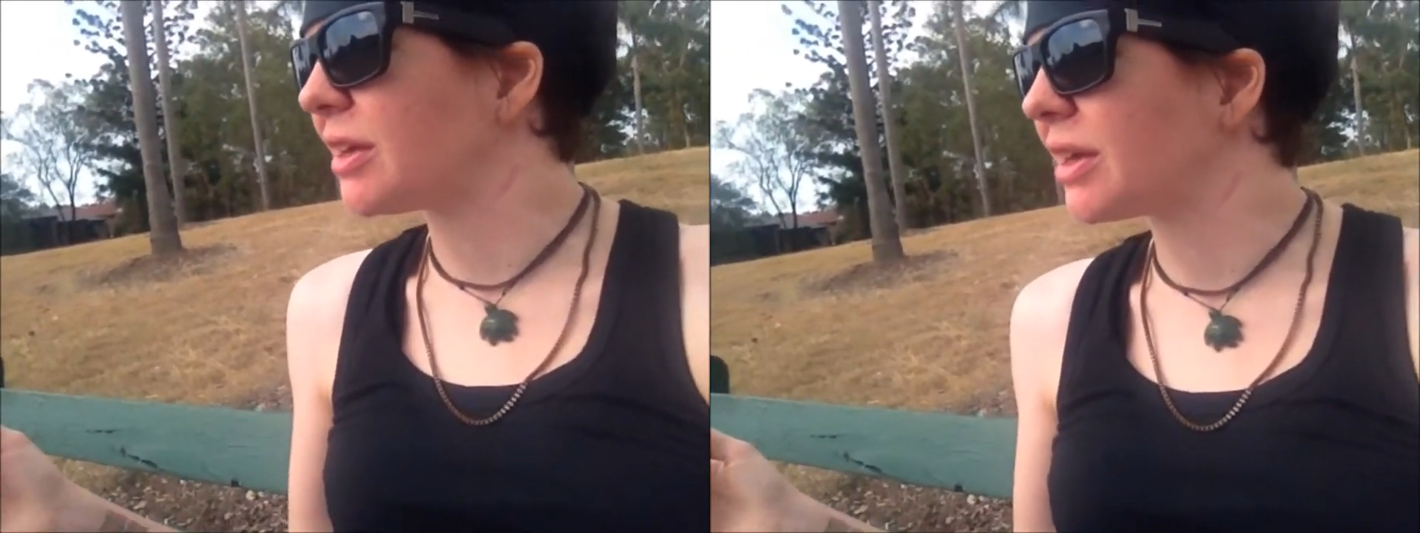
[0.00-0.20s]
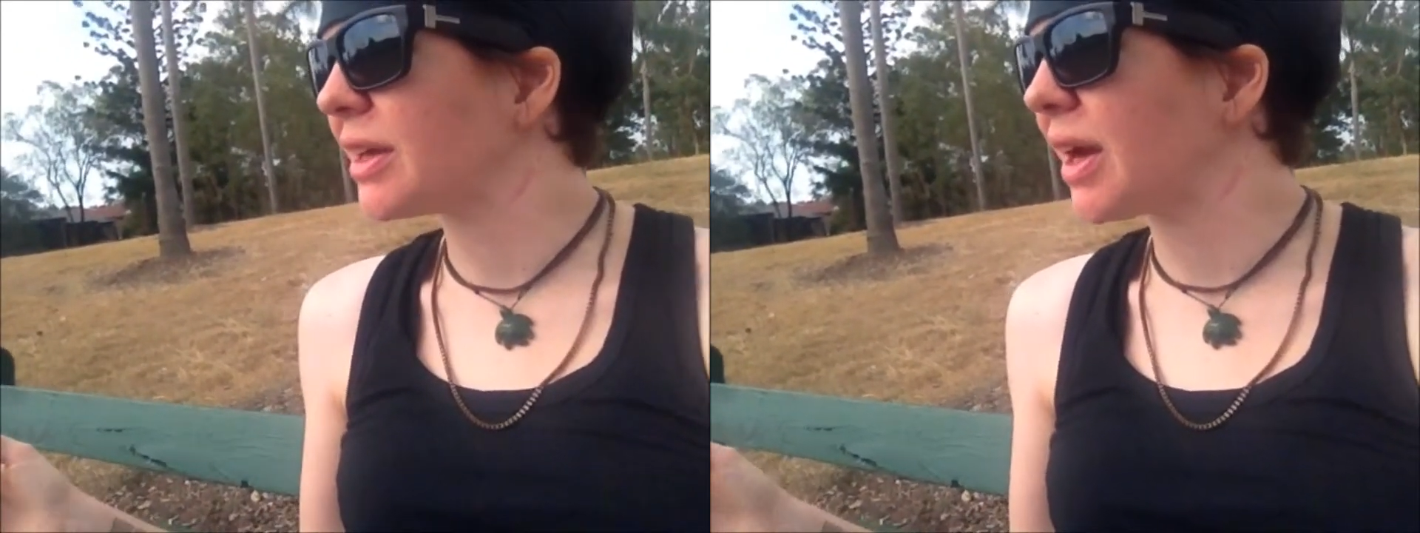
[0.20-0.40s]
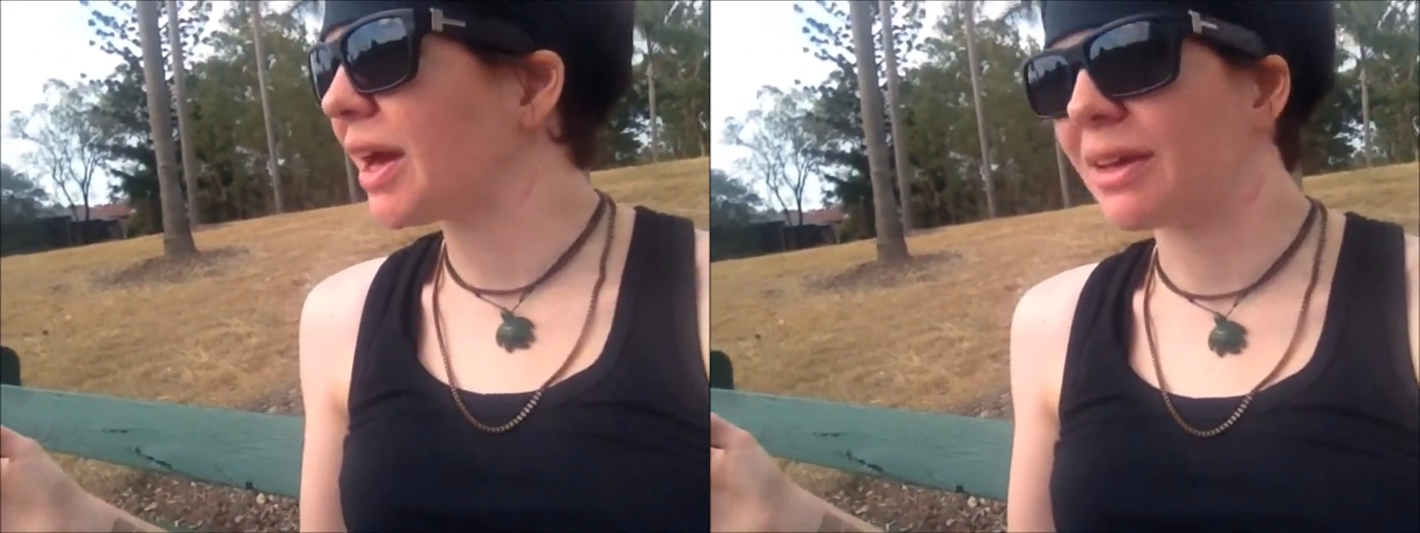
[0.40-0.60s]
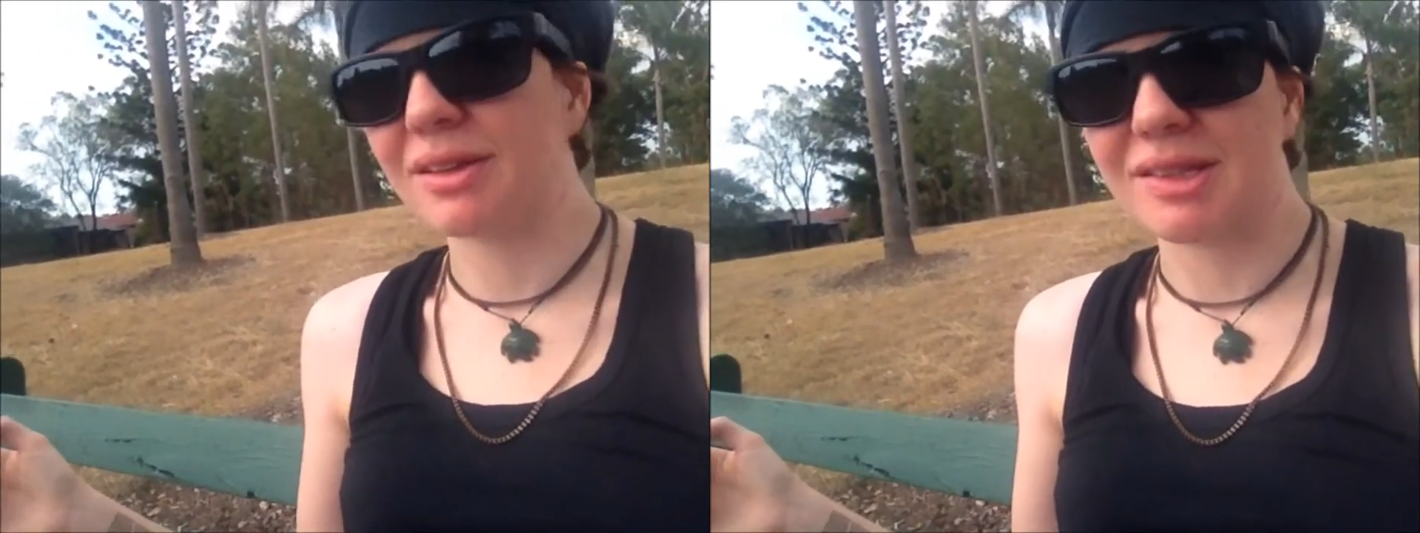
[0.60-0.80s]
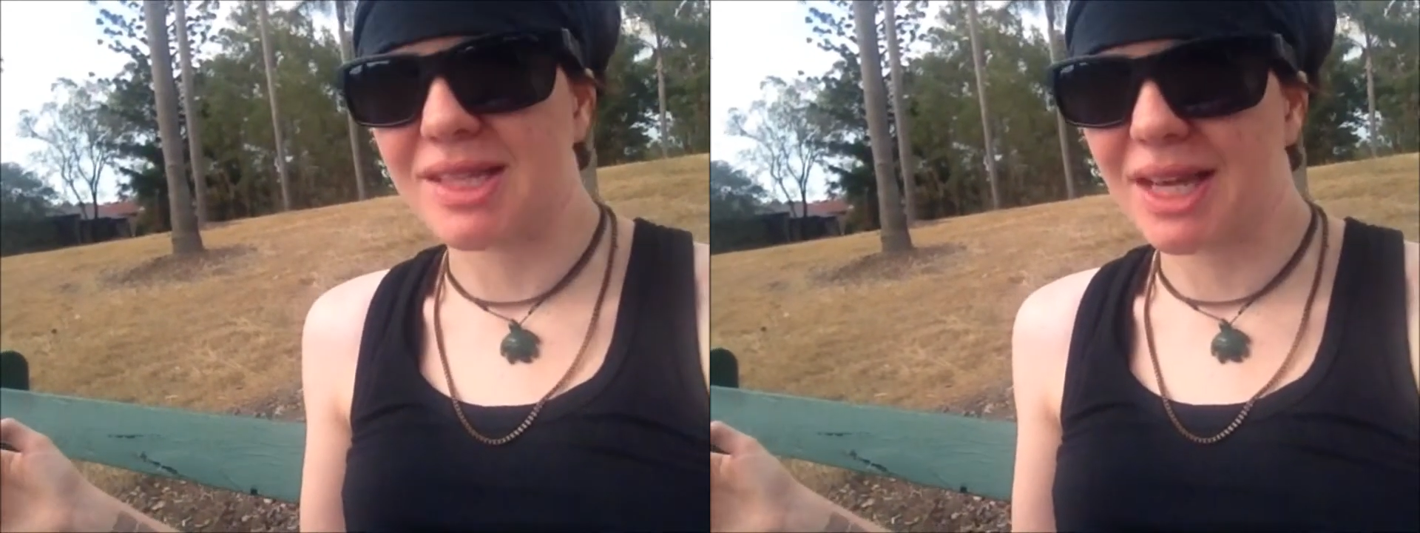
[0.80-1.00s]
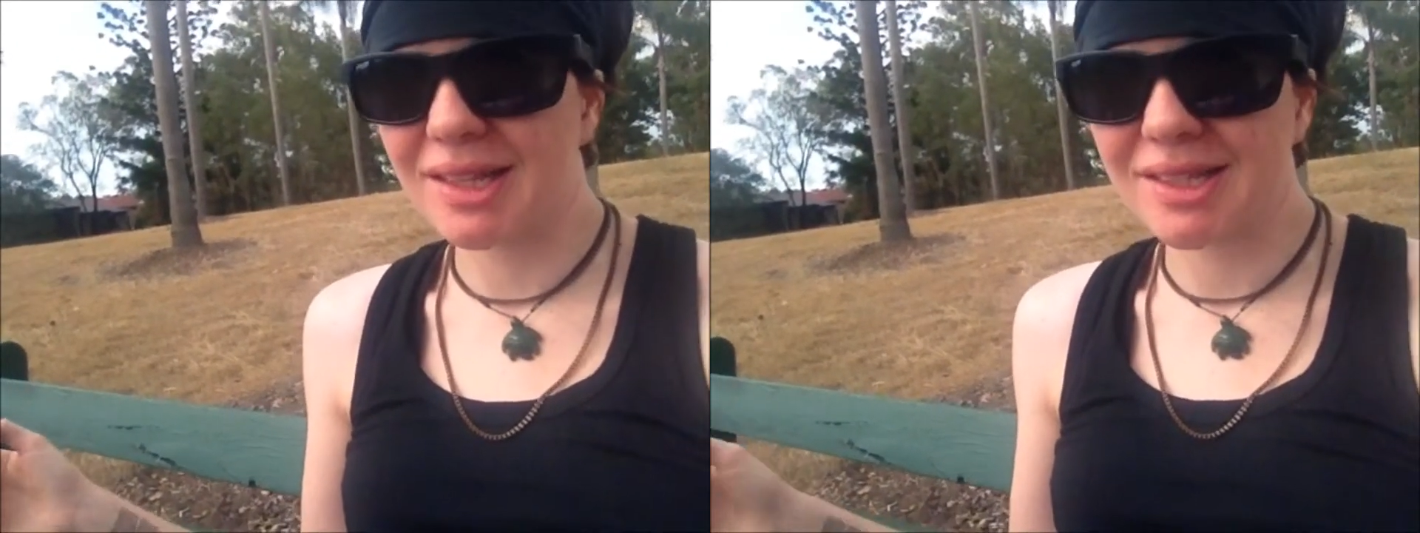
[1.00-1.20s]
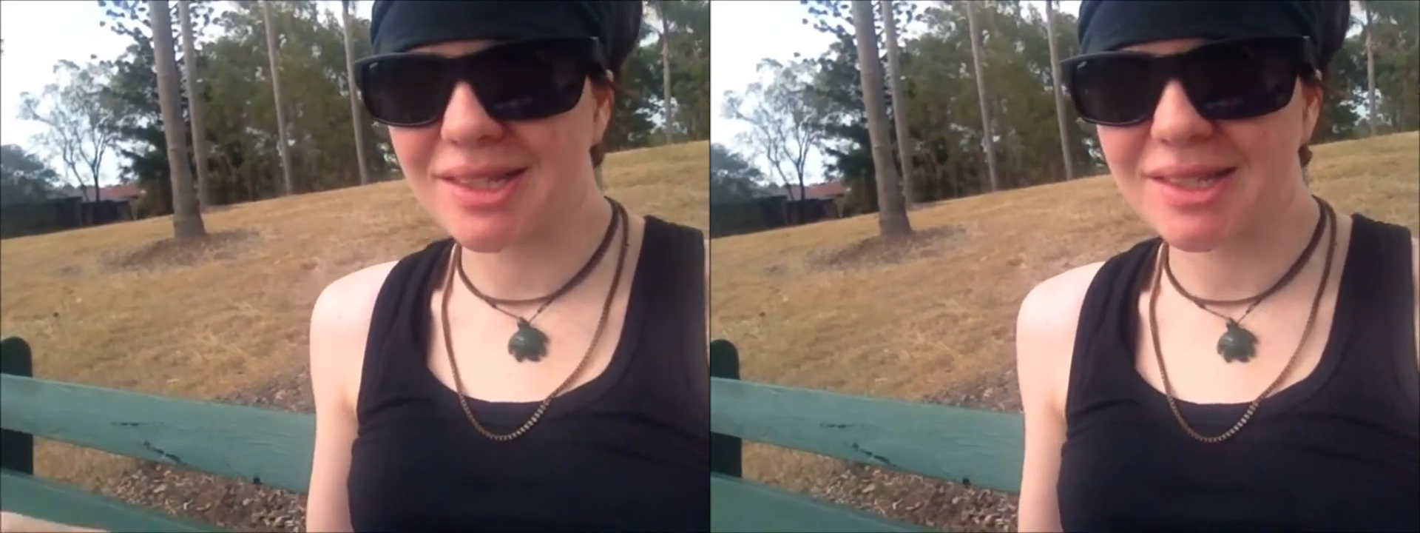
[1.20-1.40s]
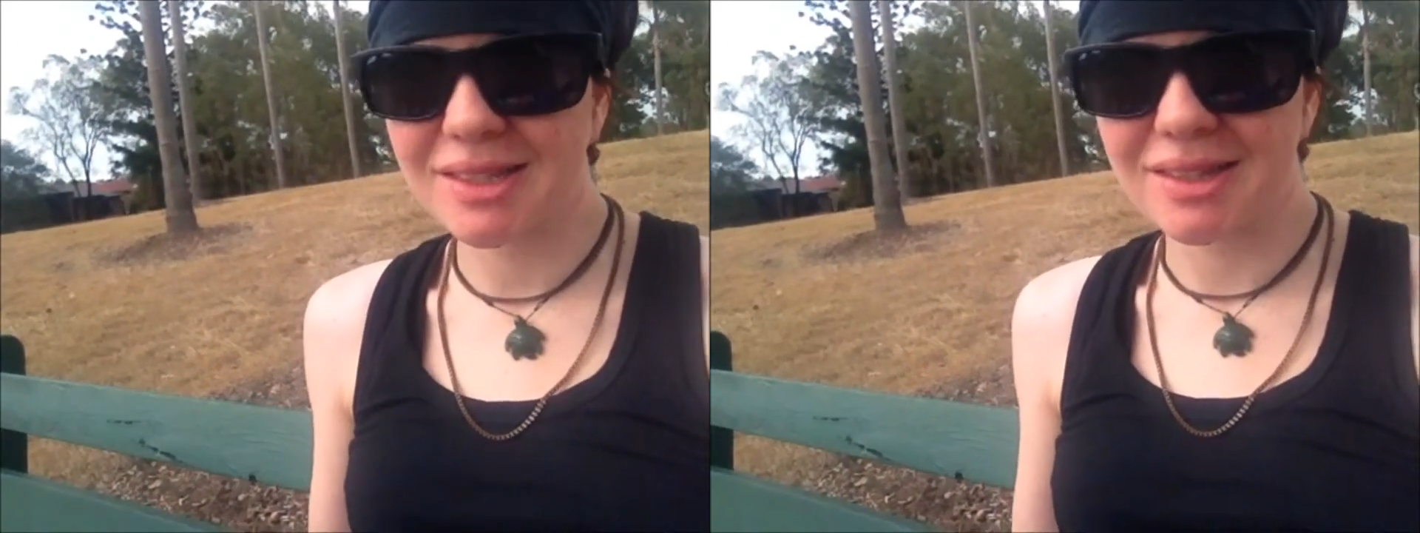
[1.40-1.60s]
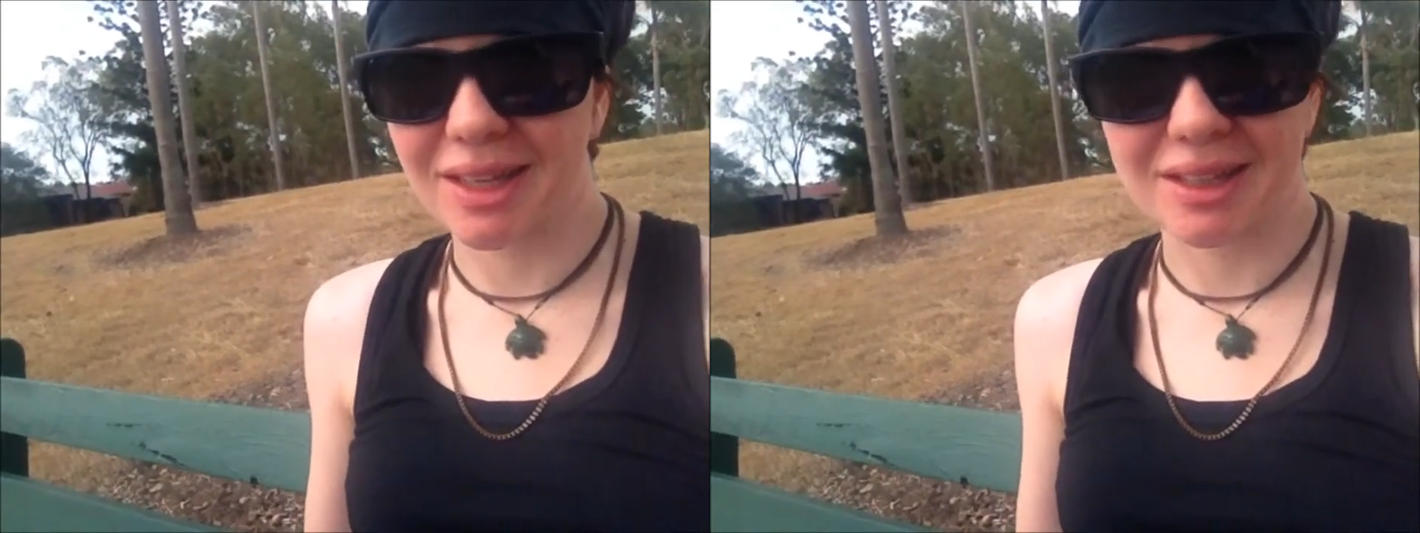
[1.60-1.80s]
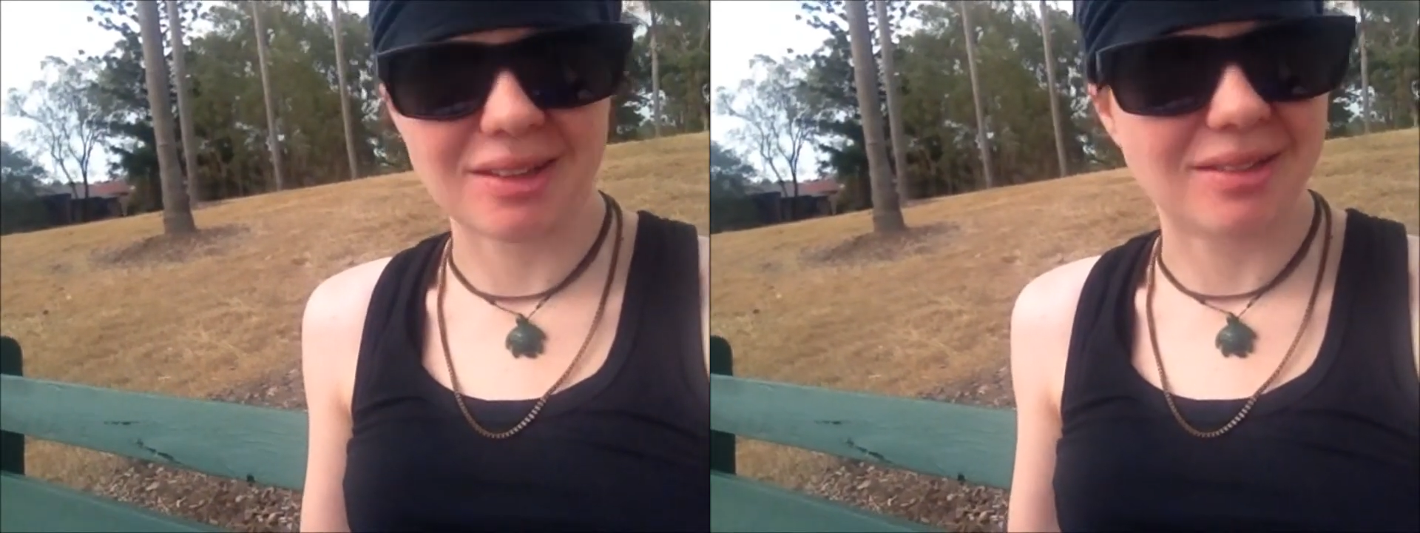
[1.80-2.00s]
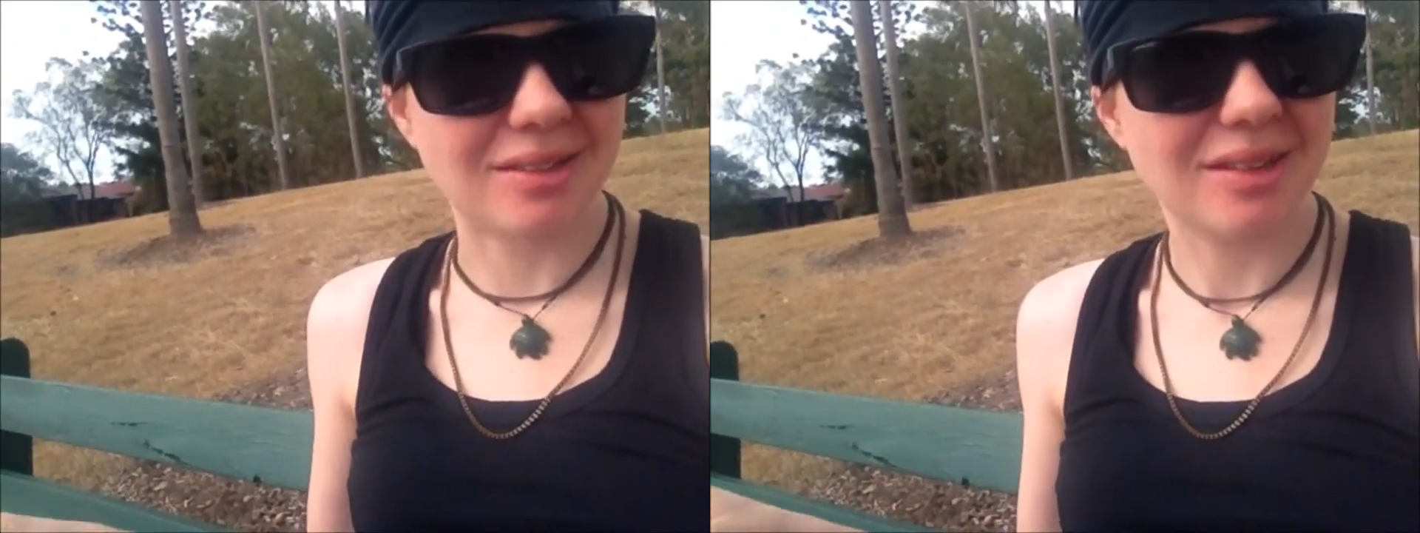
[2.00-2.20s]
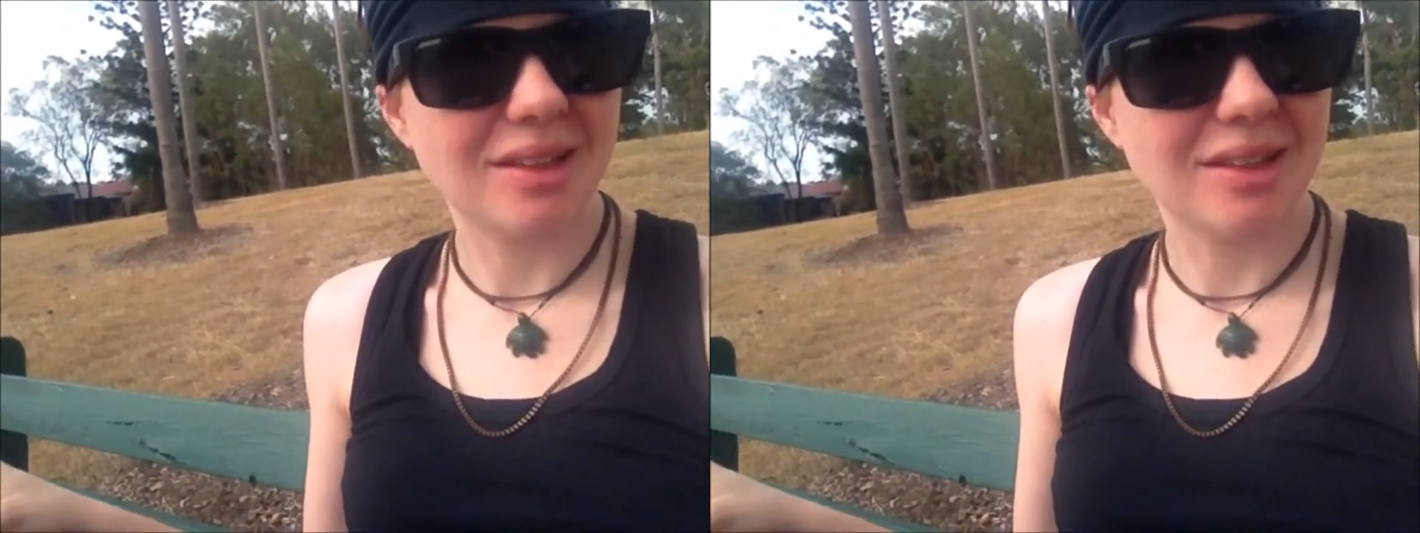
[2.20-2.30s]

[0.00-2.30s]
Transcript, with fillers: Like, I can dance, I can